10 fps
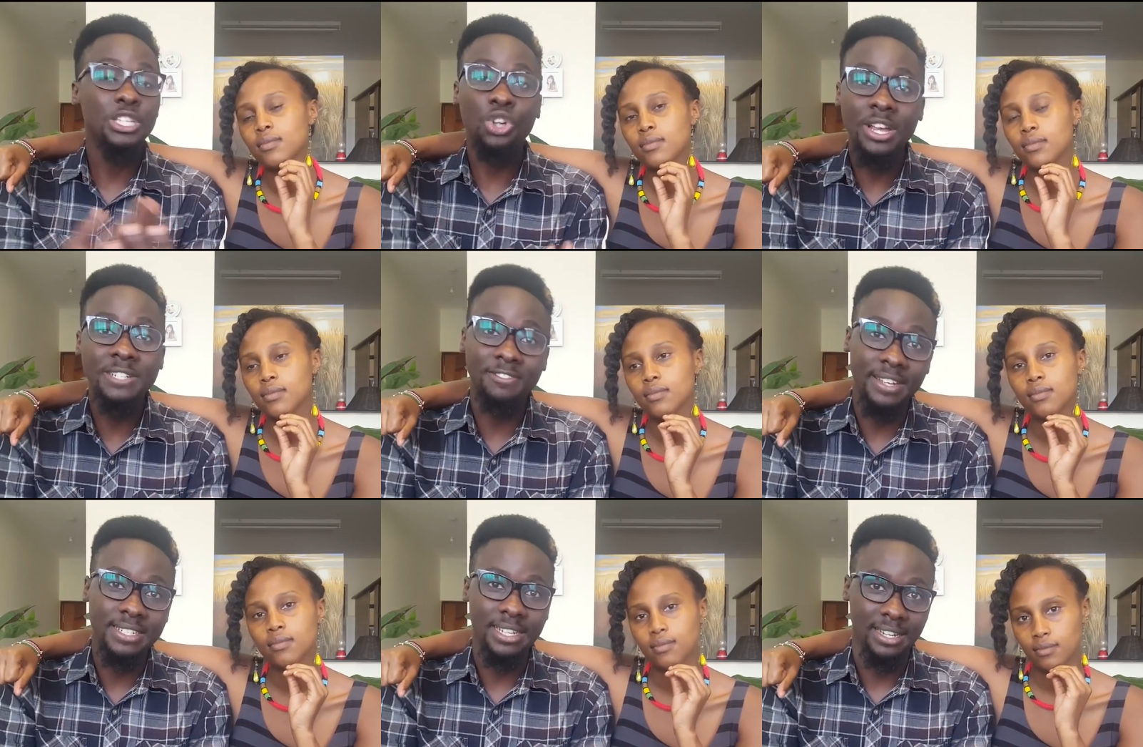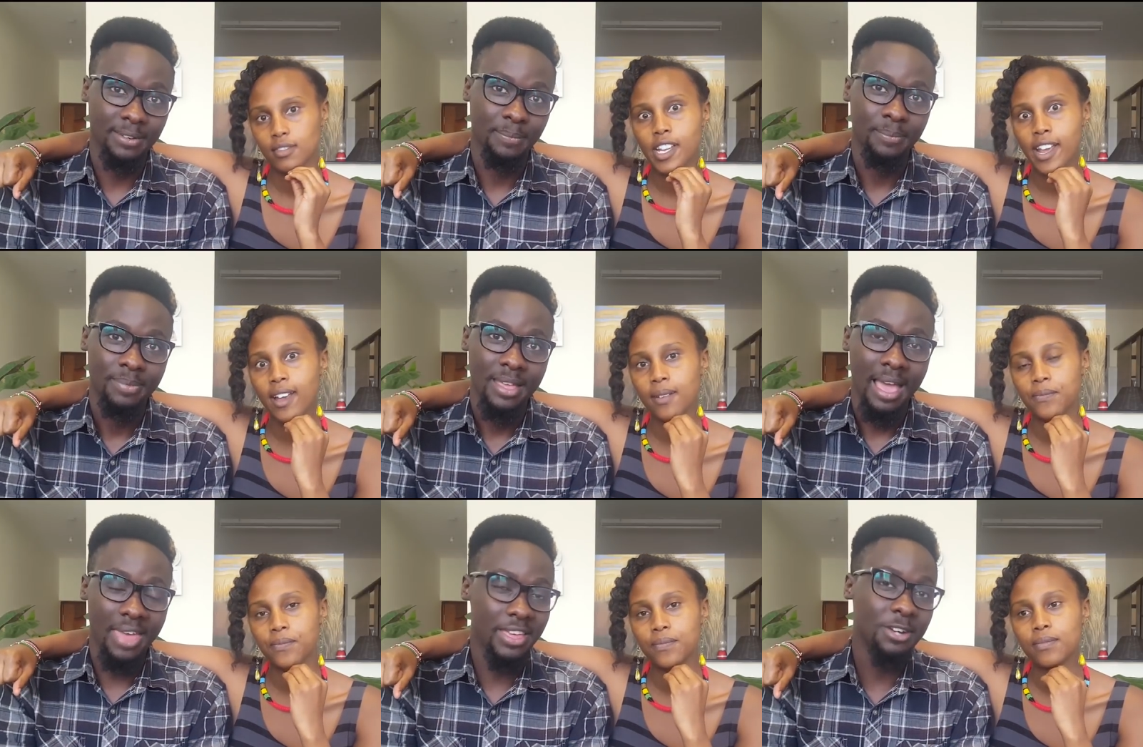Speaker 1: joint venture.
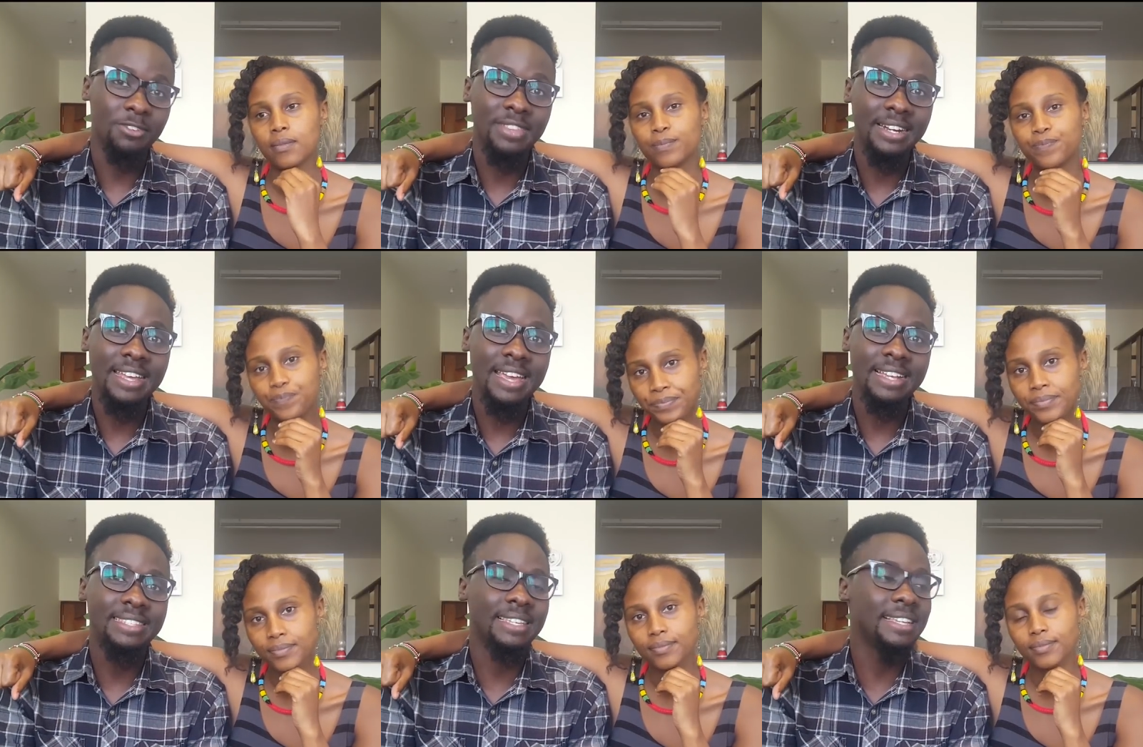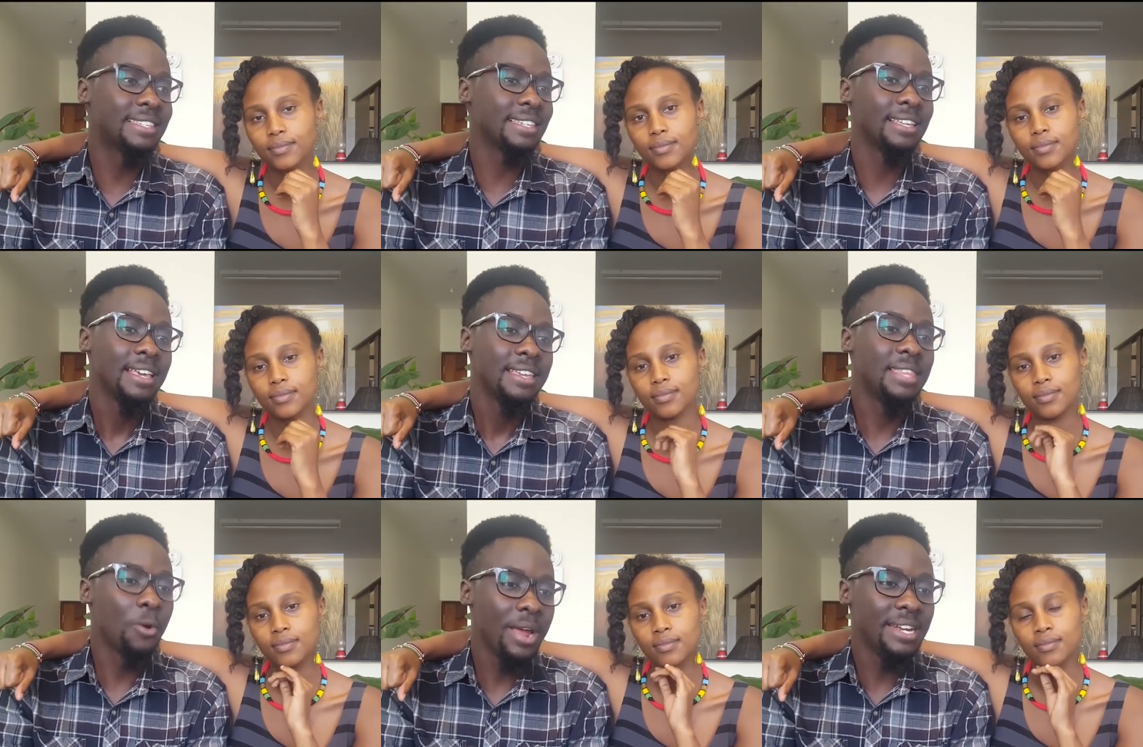At the end of the day, it's, it's the
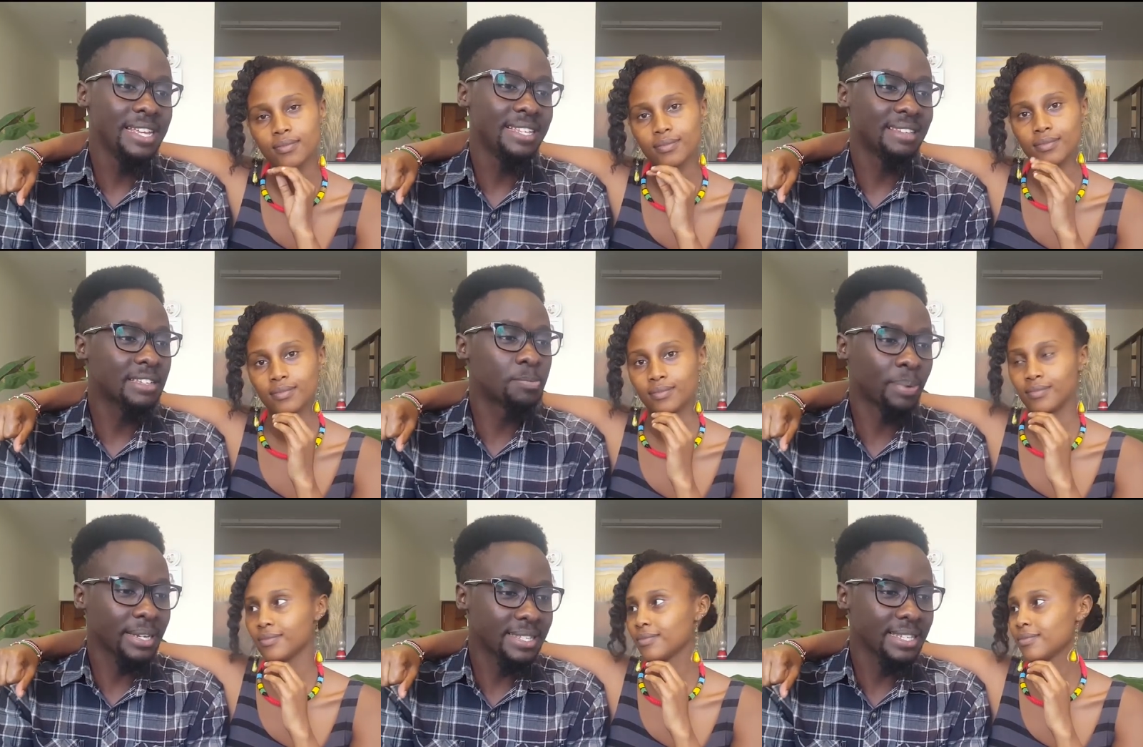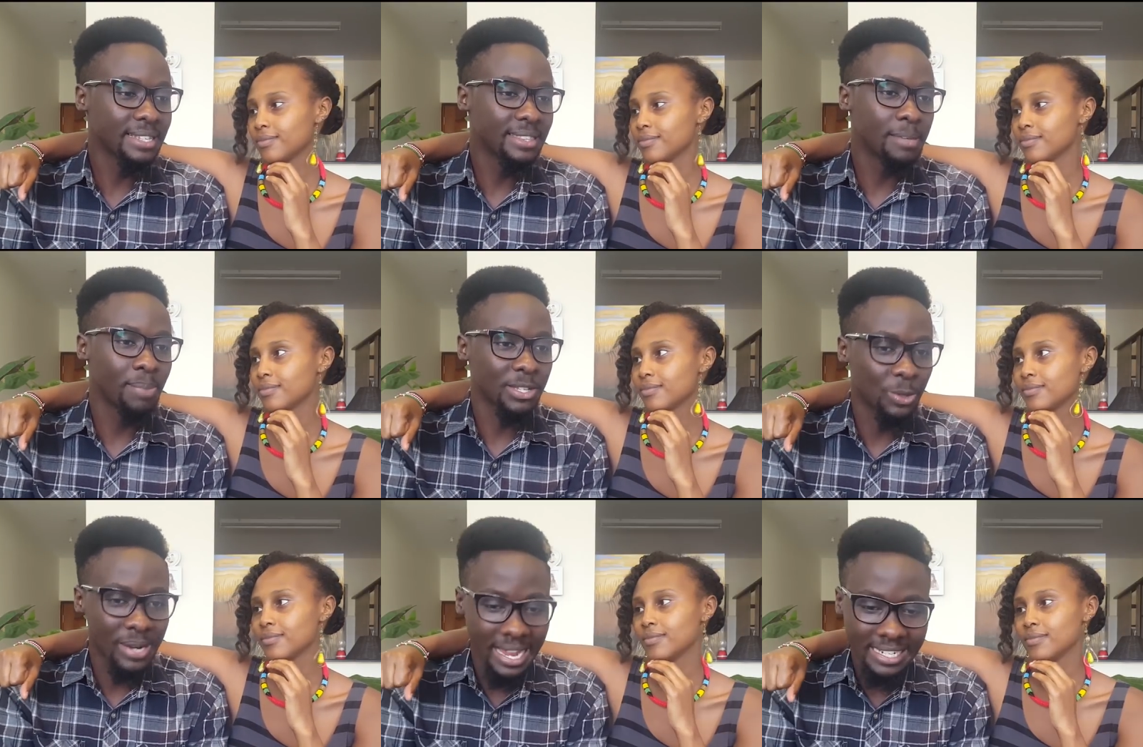wedding is expressing the
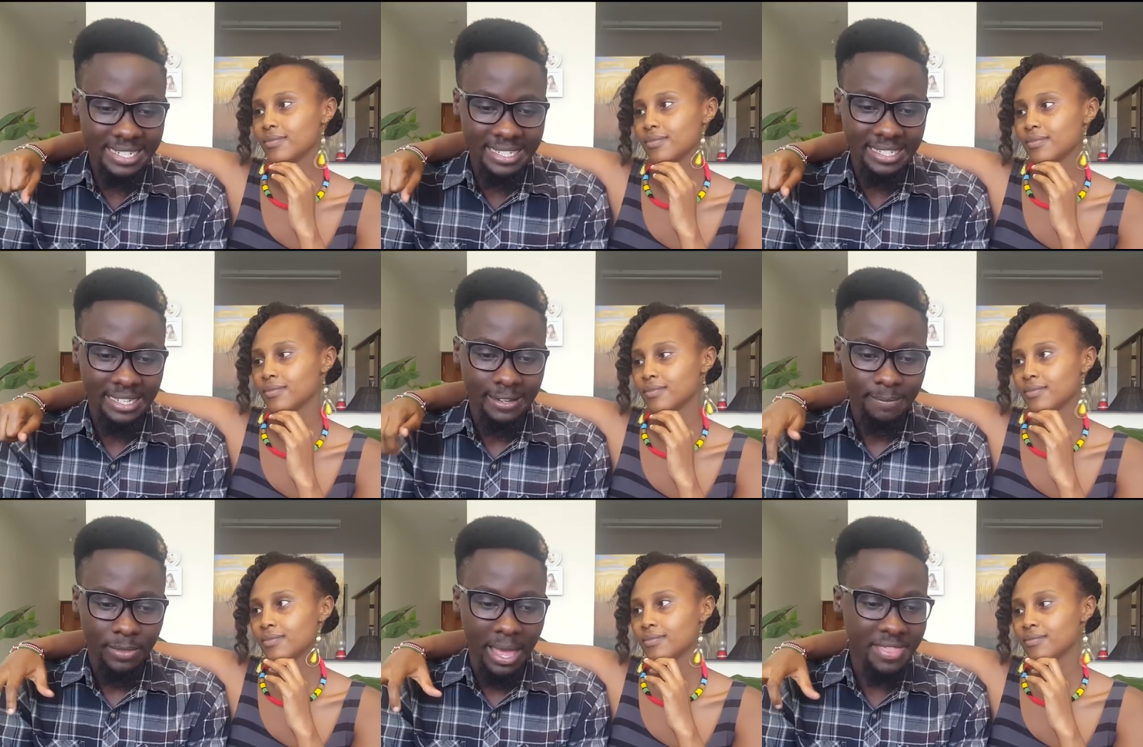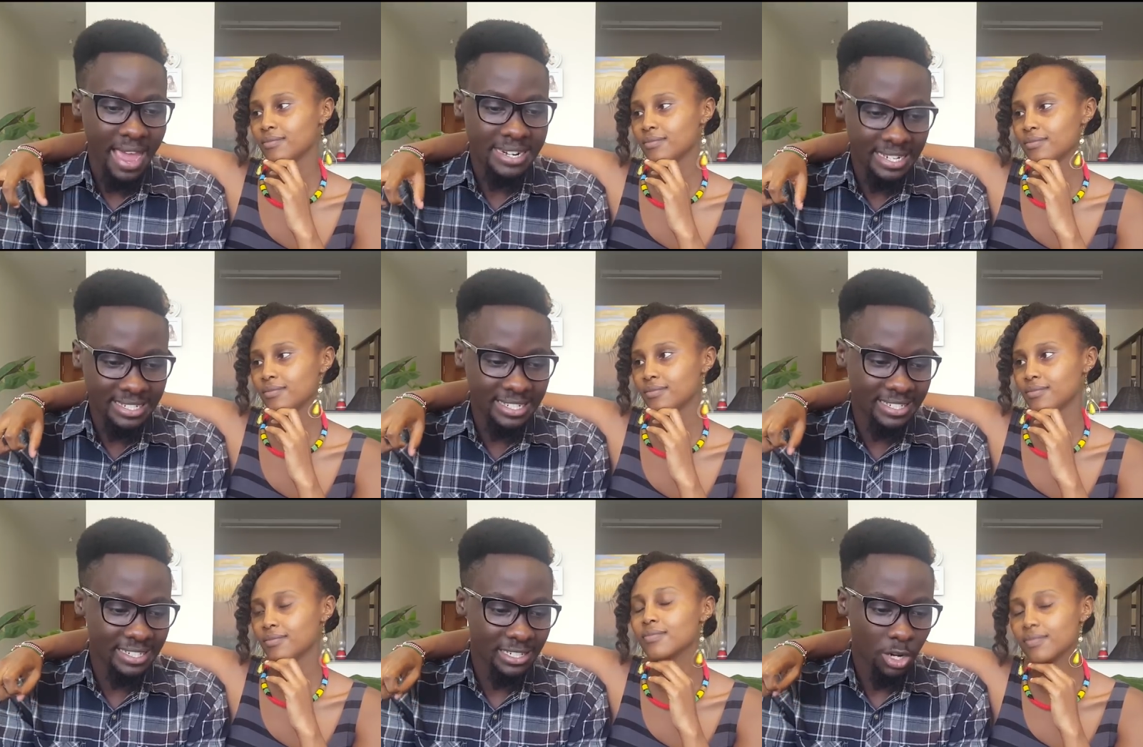personality and the
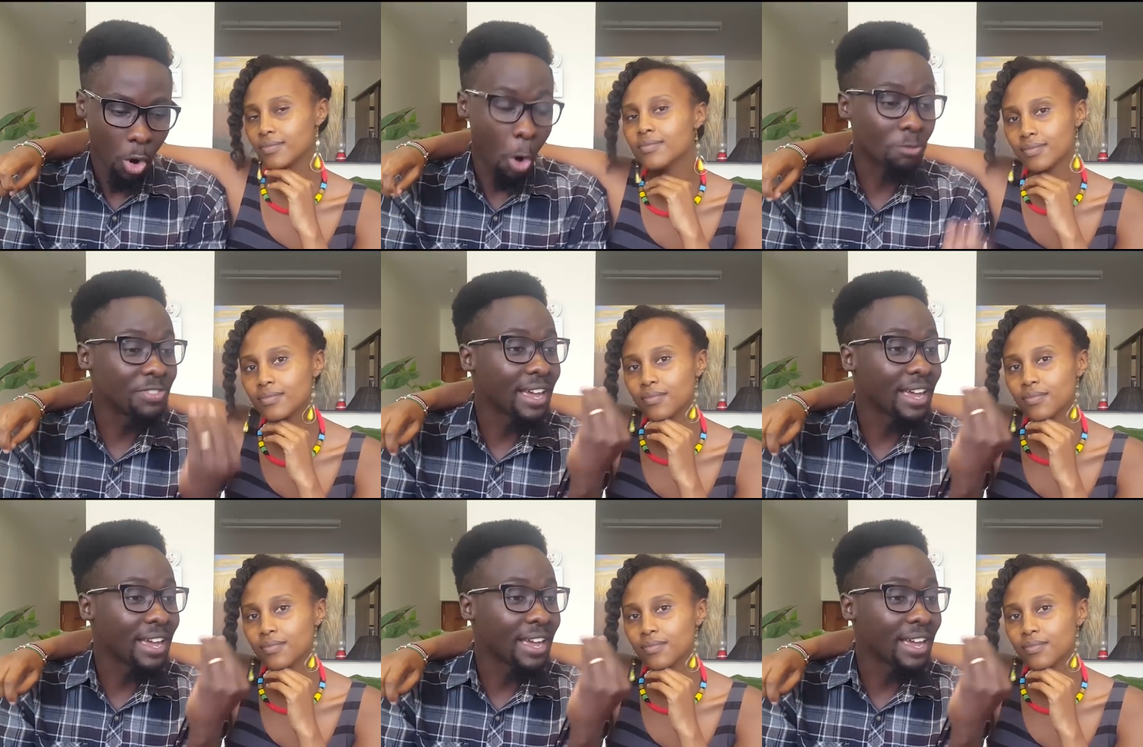identity of the